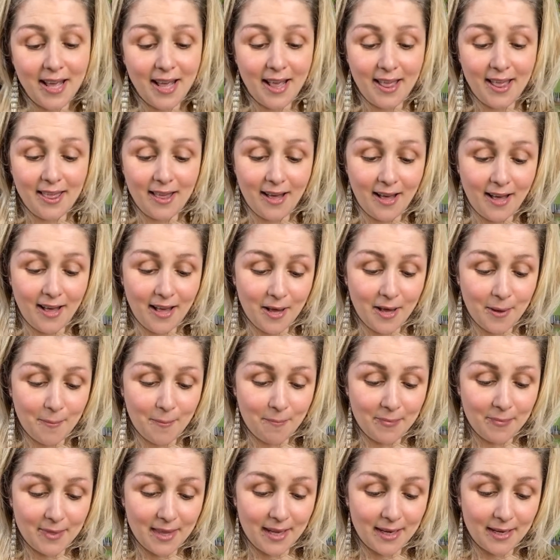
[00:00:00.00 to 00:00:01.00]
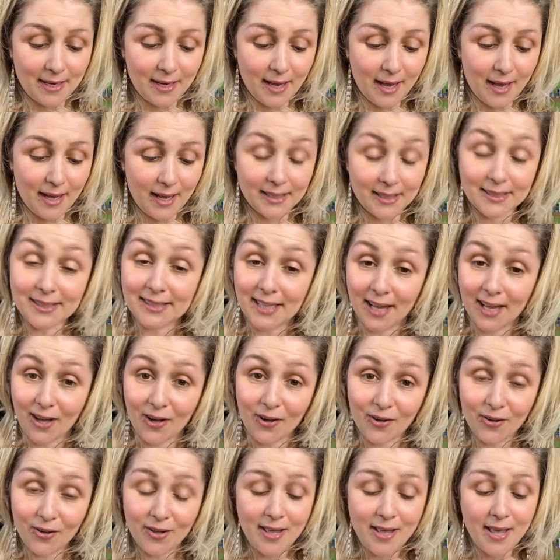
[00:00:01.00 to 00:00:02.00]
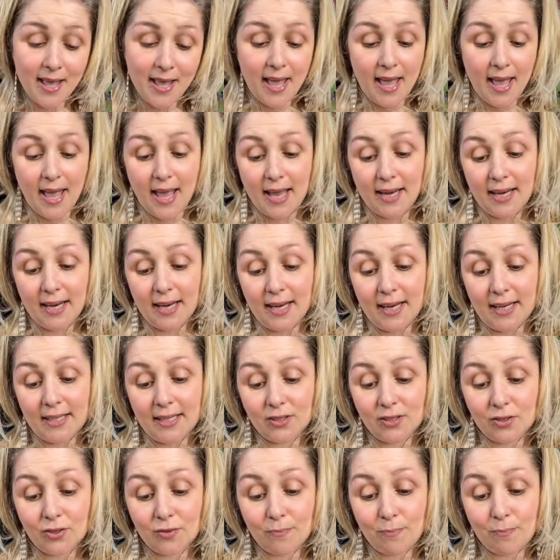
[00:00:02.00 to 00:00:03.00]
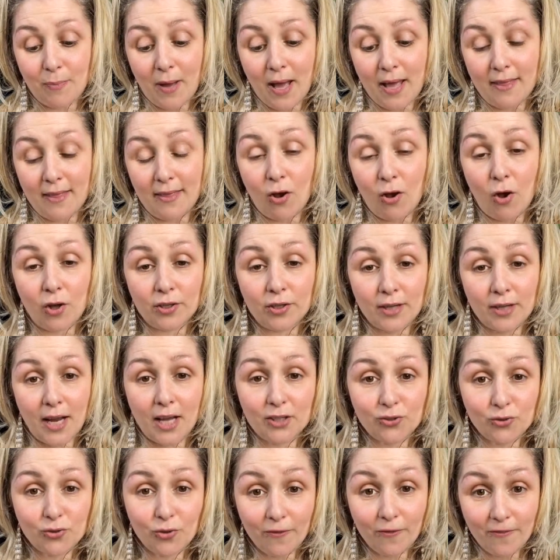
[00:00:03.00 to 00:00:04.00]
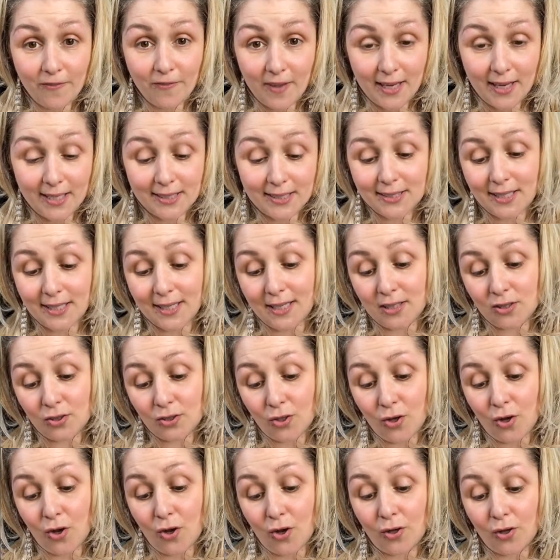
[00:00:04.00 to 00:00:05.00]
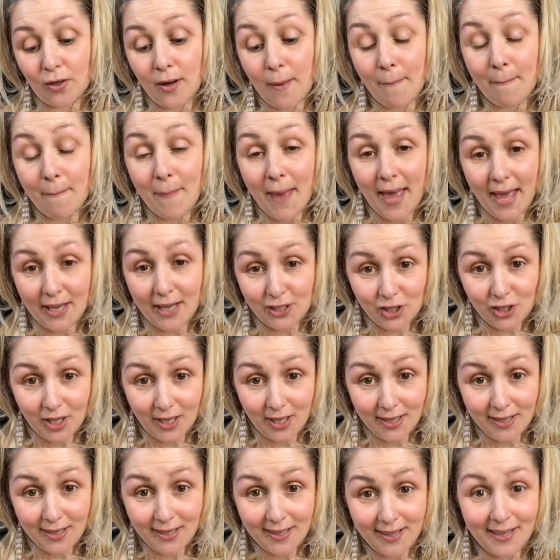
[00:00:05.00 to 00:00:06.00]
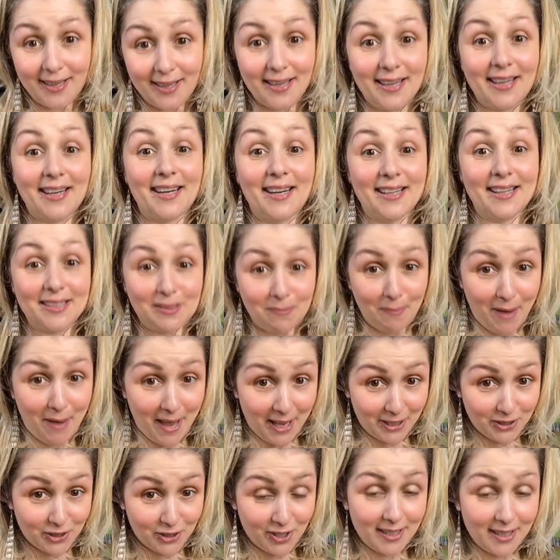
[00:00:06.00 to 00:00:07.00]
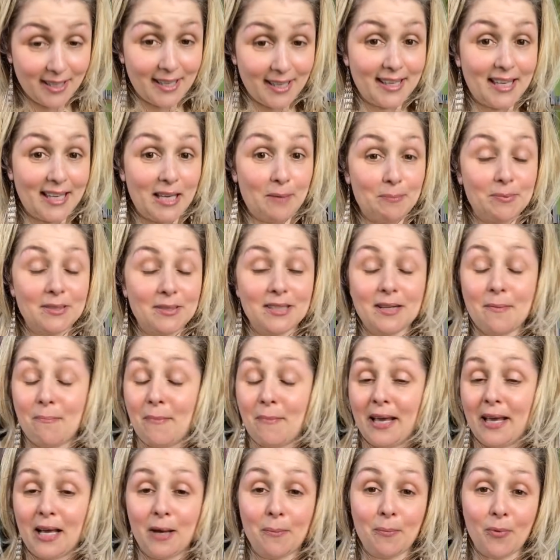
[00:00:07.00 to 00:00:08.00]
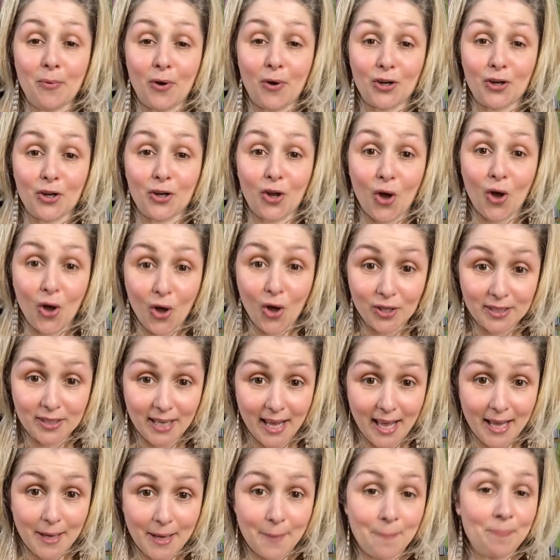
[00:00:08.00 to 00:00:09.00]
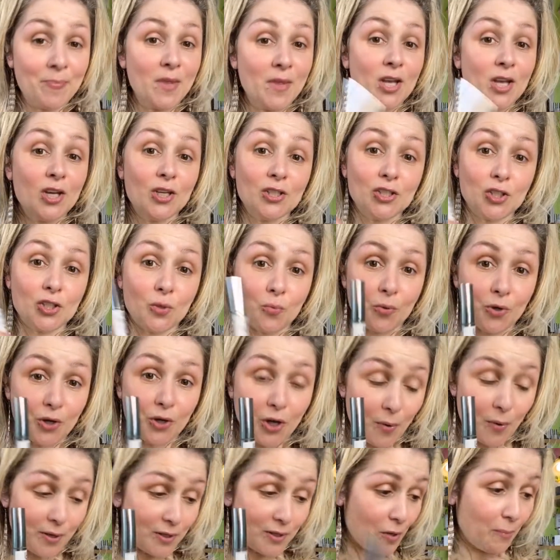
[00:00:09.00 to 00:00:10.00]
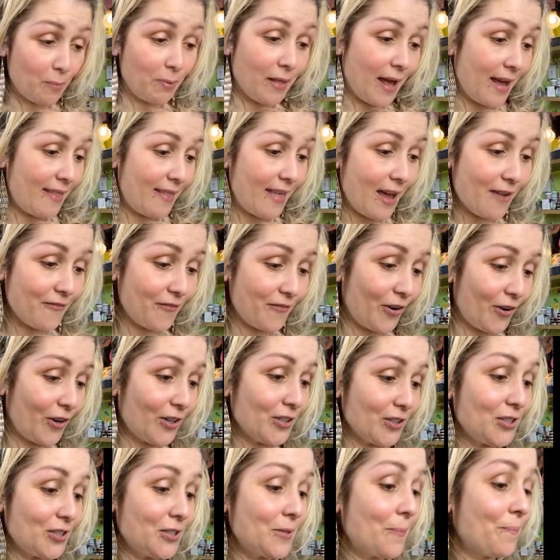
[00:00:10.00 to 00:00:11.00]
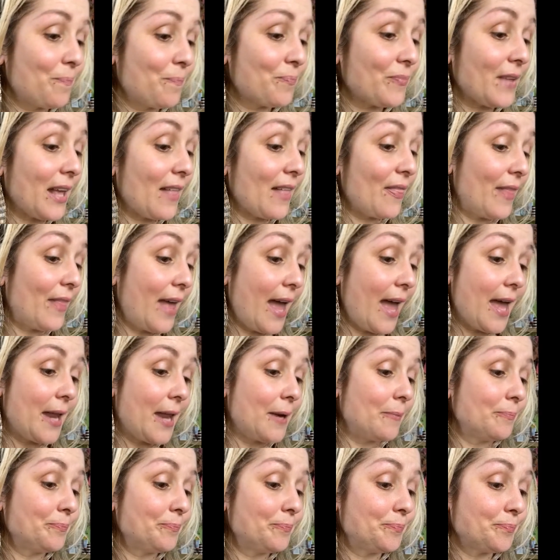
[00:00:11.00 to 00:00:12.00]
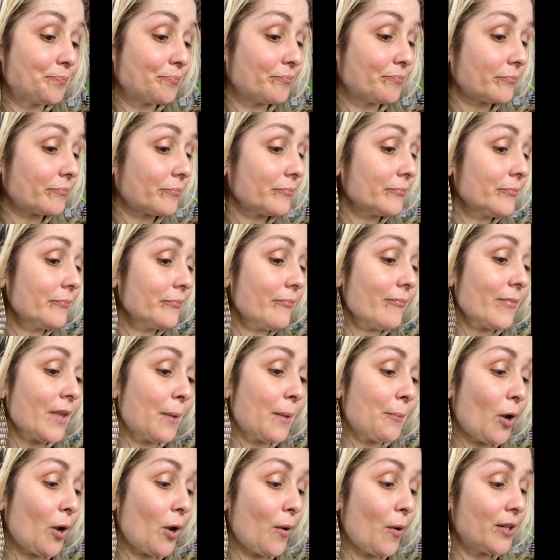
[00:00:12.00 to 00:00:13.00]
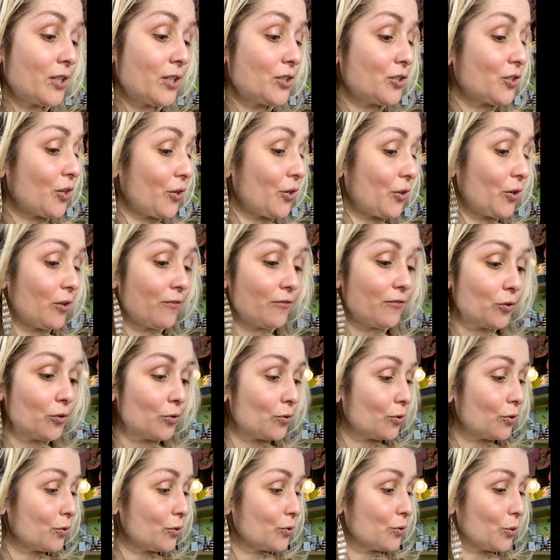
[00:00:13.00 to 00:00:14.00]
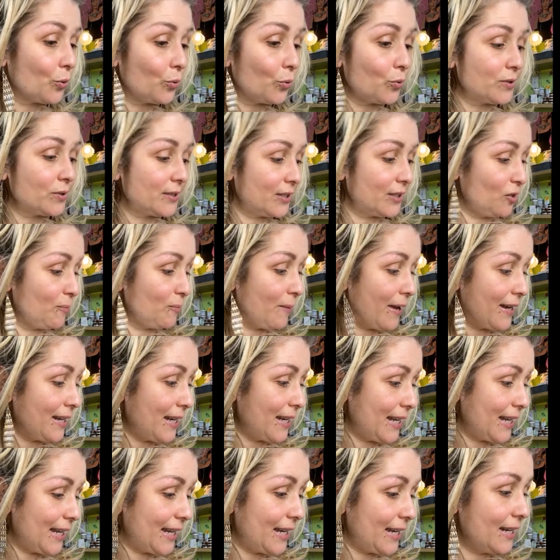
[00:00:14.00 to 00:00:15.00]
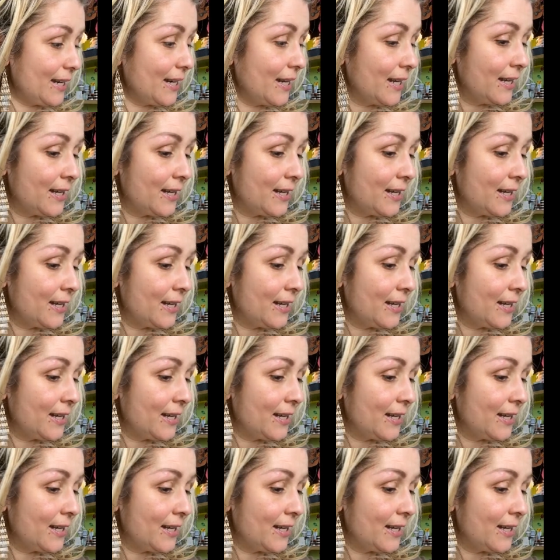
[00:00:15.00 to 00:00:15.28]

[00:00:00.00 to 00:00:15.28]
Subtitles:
that I sell, and it is by the All Natural Face, and it's called Magic. It is magic. It keeps makeup on all day. So we're going to apply that first, and then I'm going to show you a few little tools that you may need.